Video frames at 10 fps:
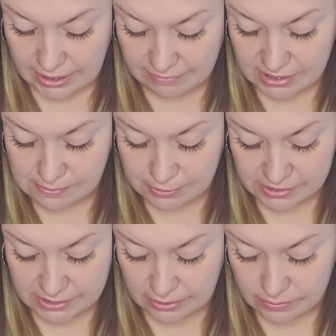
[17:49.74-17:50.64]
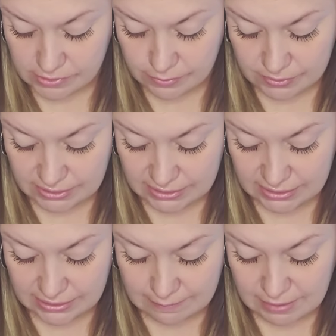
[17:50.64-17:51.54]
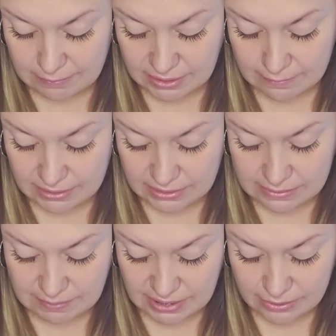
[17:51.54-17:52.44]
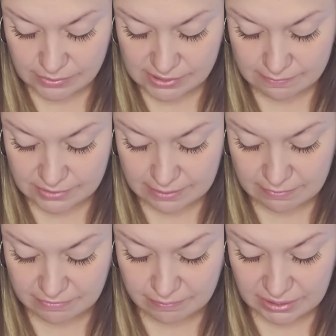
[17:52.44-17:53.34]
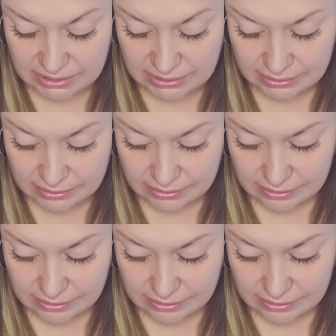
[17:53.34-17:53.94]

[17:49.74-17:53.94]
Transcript: if this person owes you anything, they may be coming in to pay you some type of money.